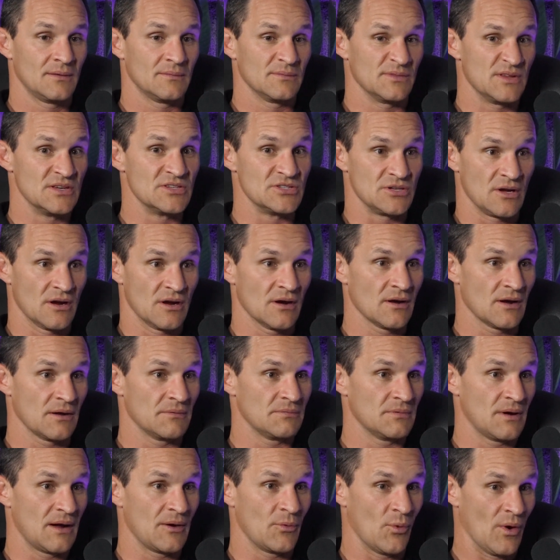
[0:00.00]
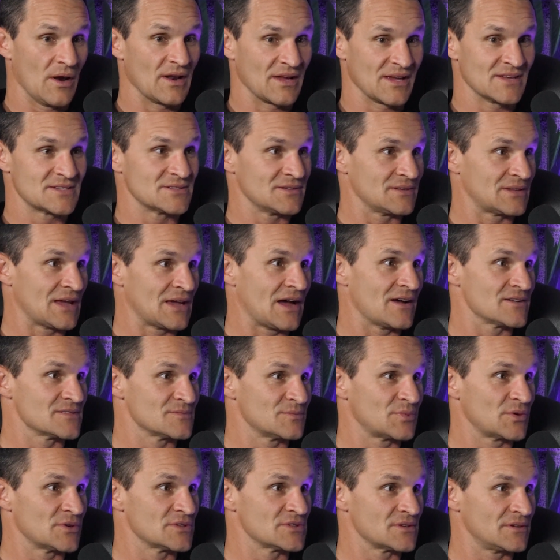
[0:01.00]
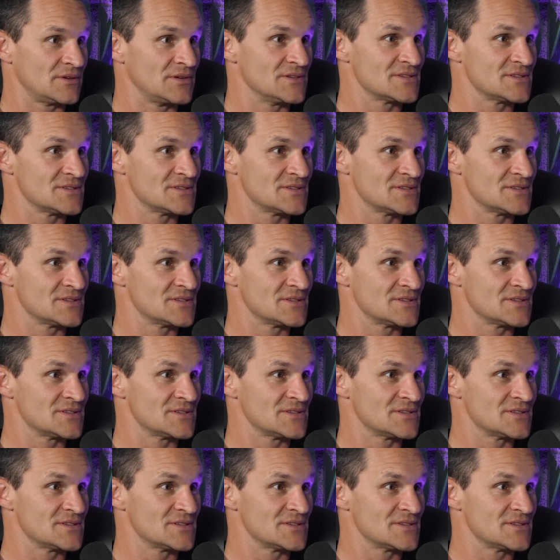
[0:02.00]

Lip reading: this year, I want to get to 1,000 personal